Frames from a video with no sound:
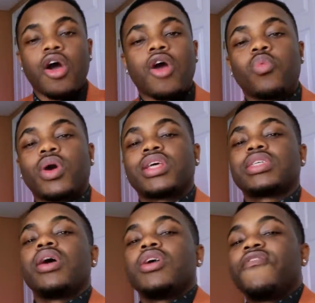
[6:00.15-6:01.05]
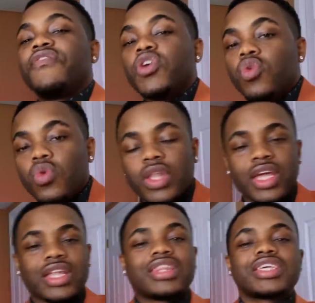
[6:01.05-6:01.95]
are what is
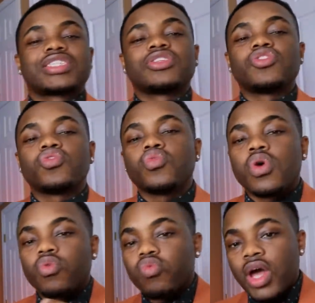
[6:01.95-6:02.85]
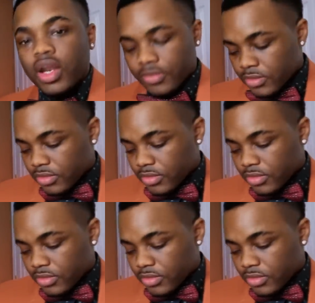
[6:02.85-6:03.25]
fueling this new run.